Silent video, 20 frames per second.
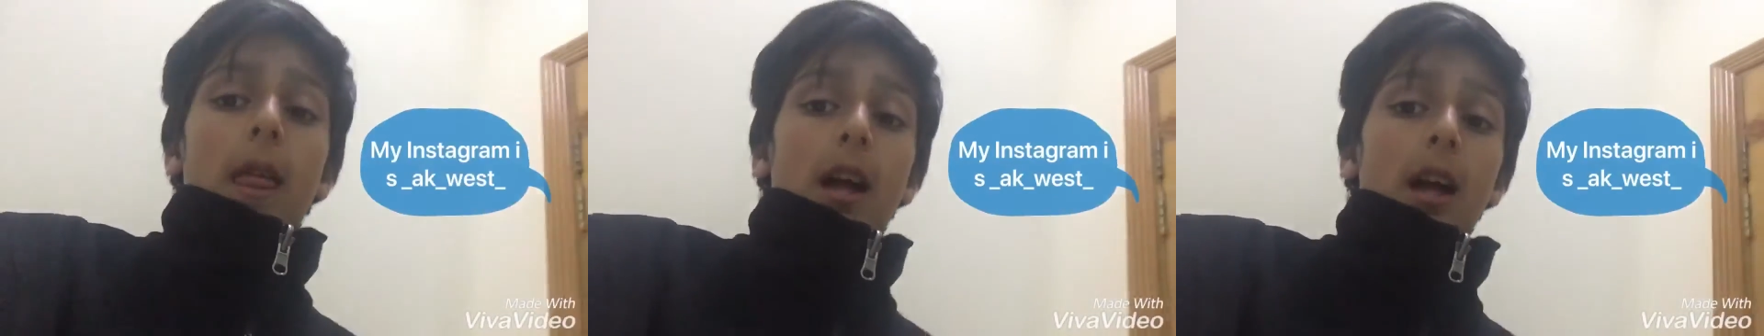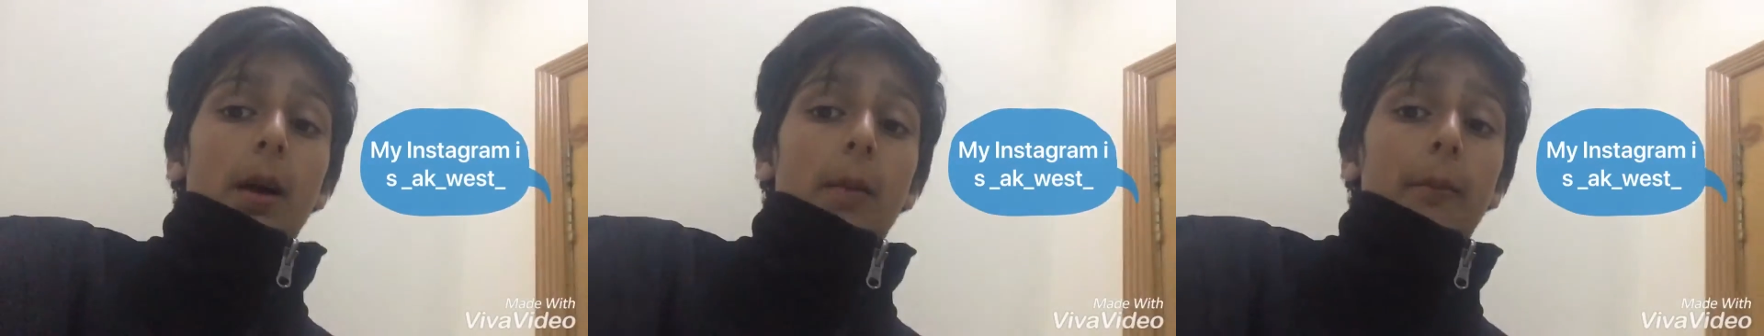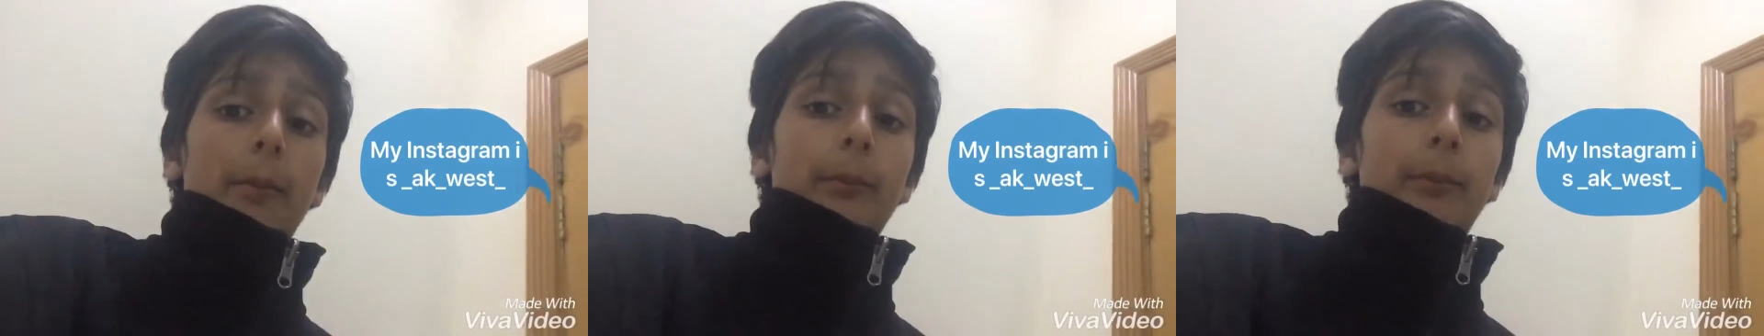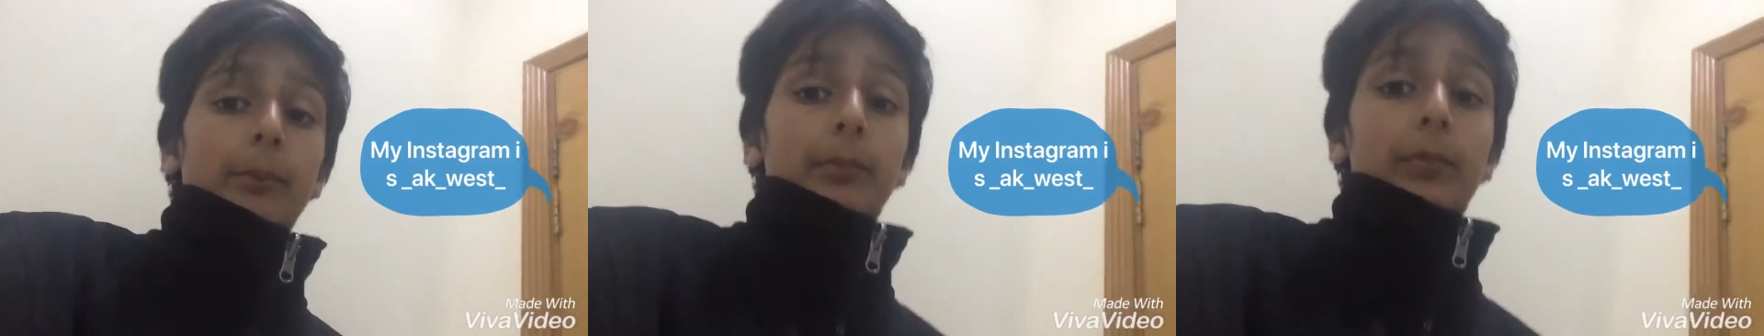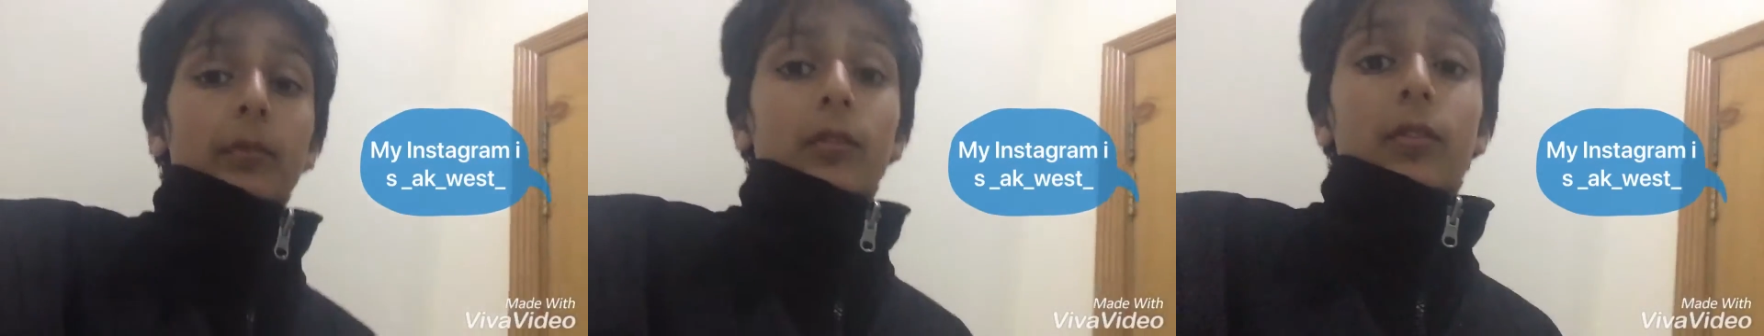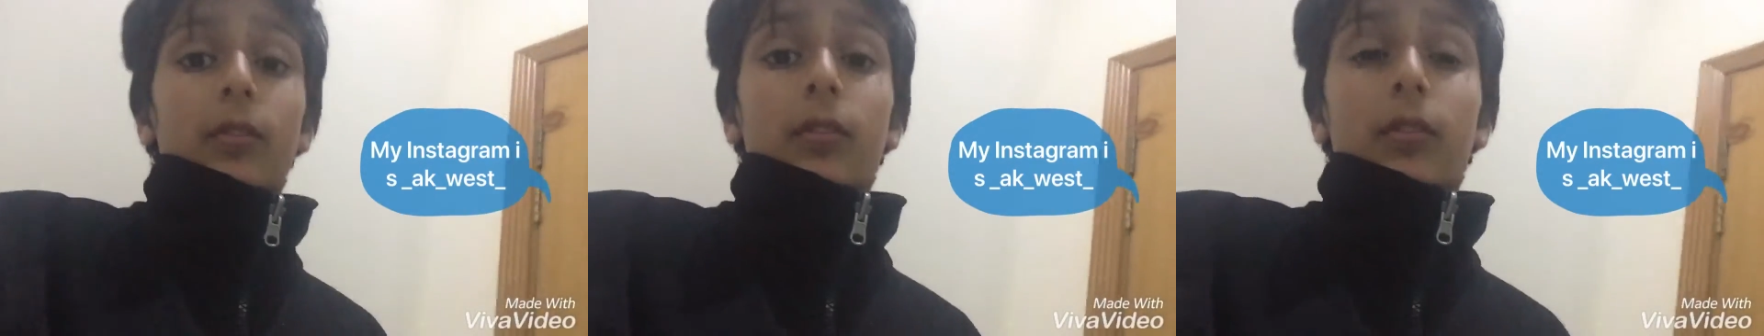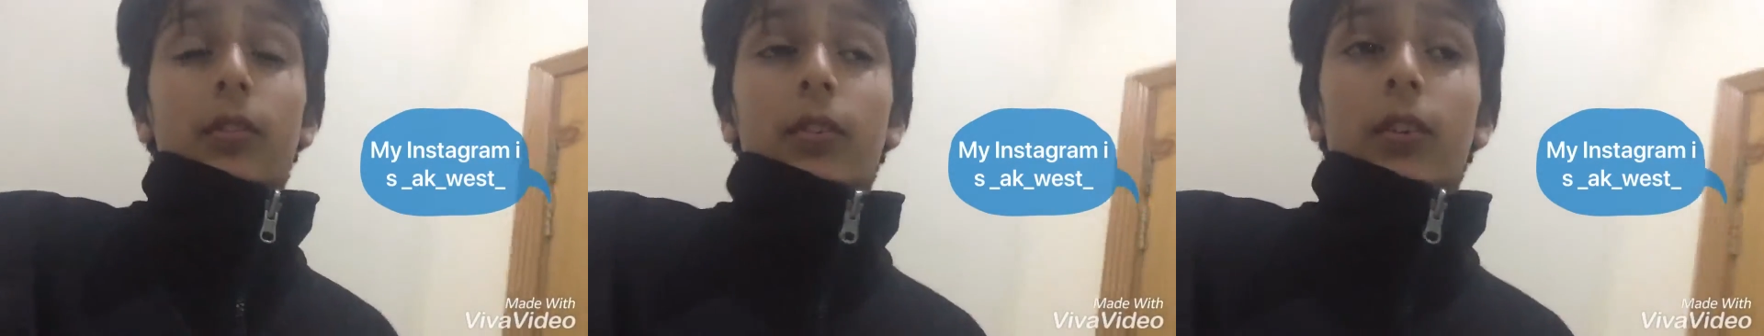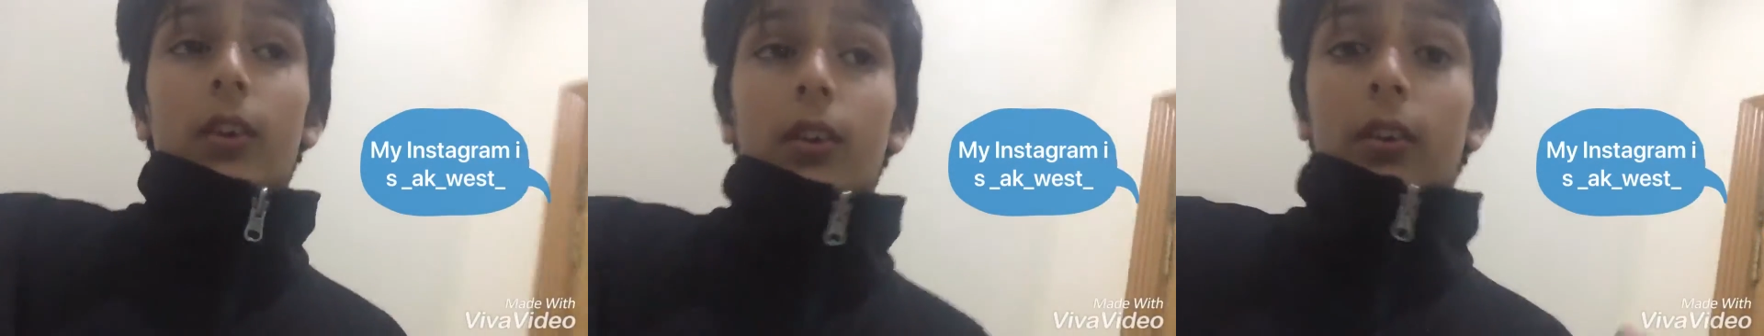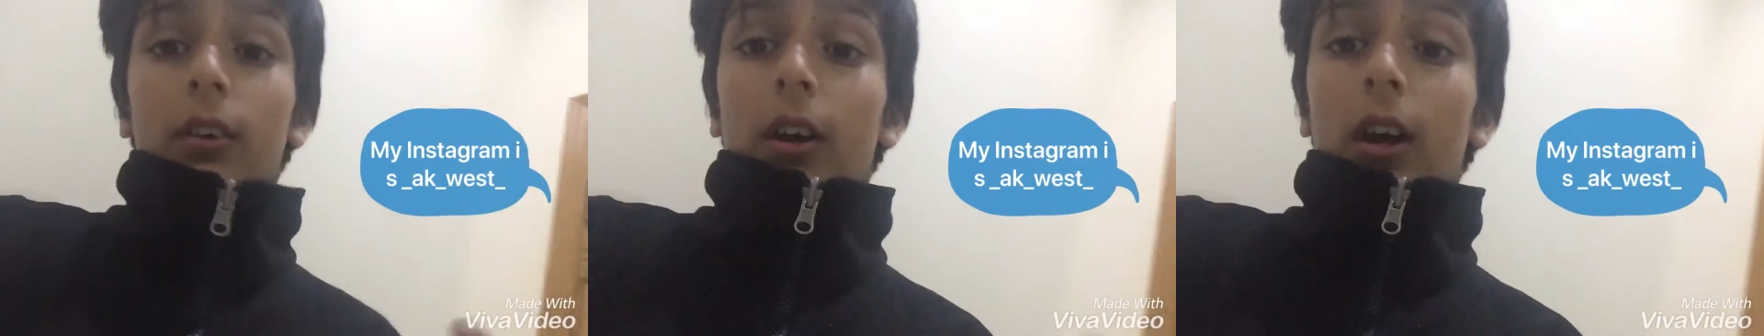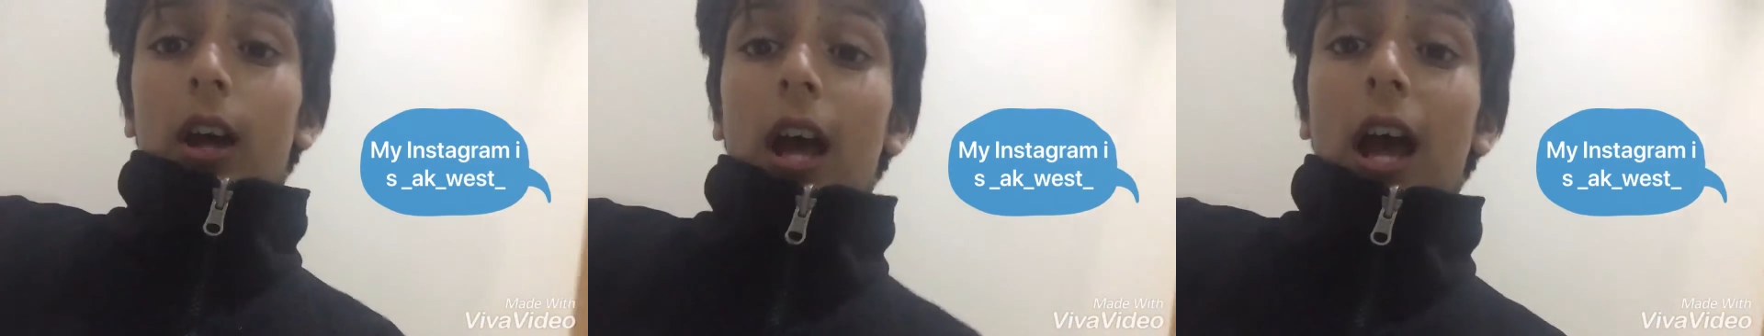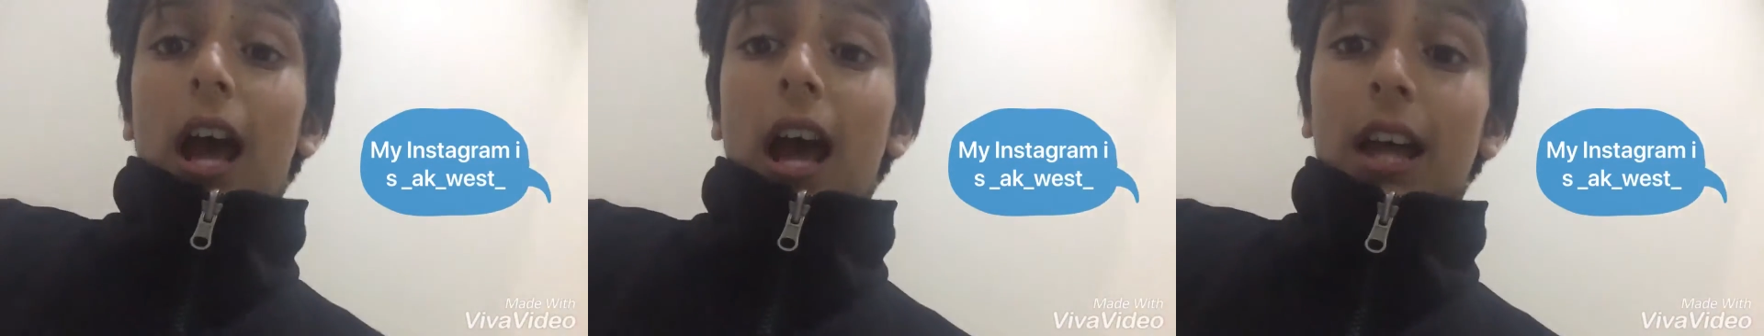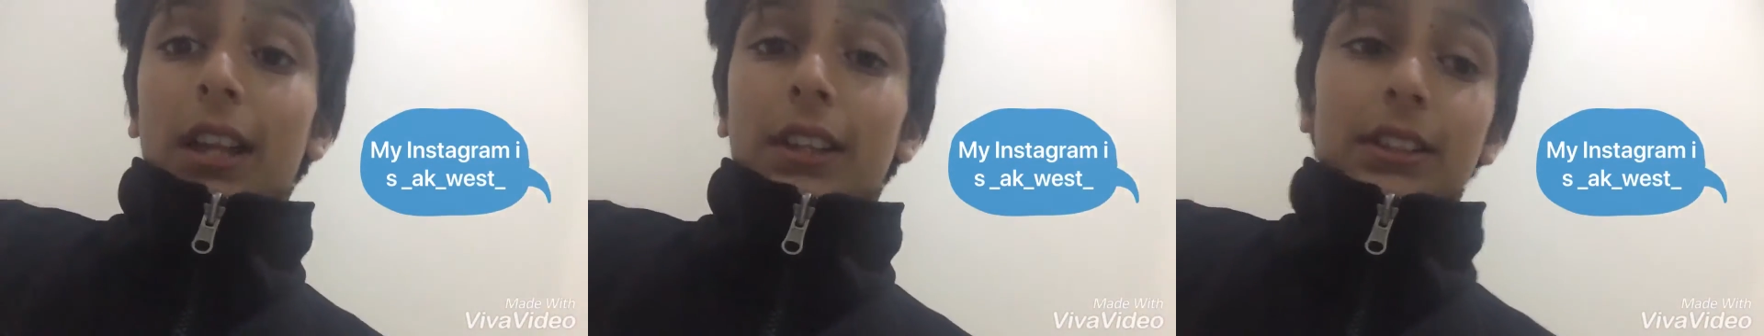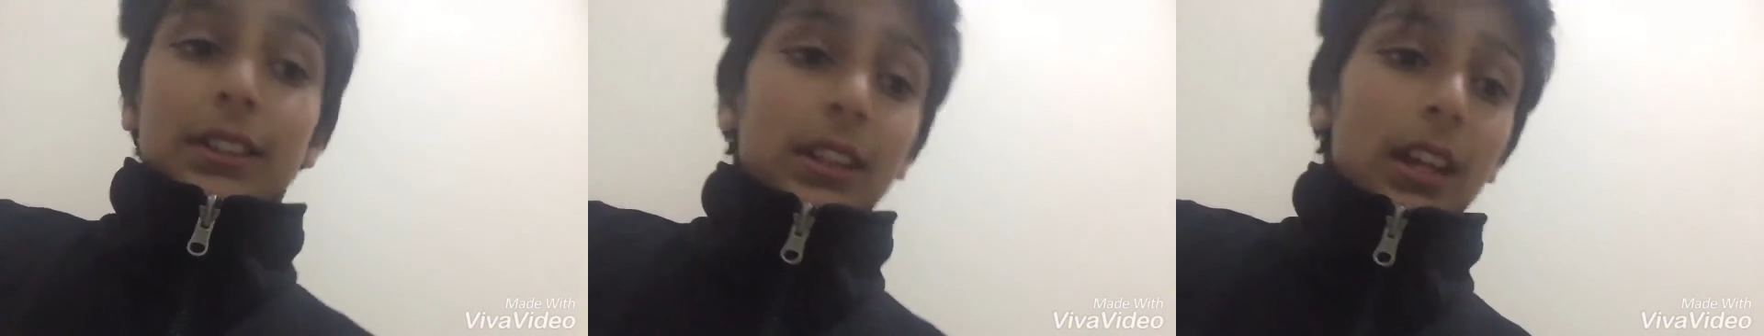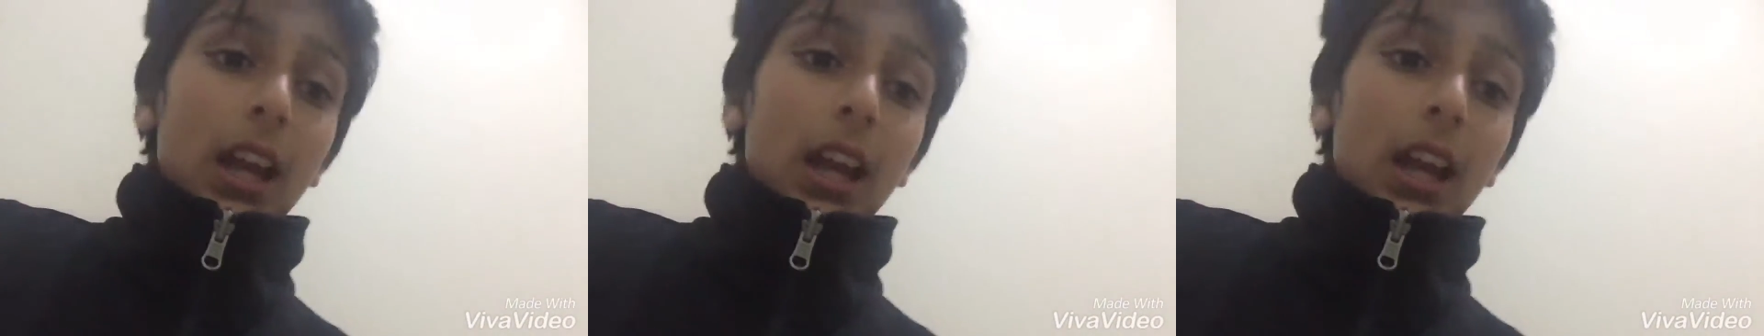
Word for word: um and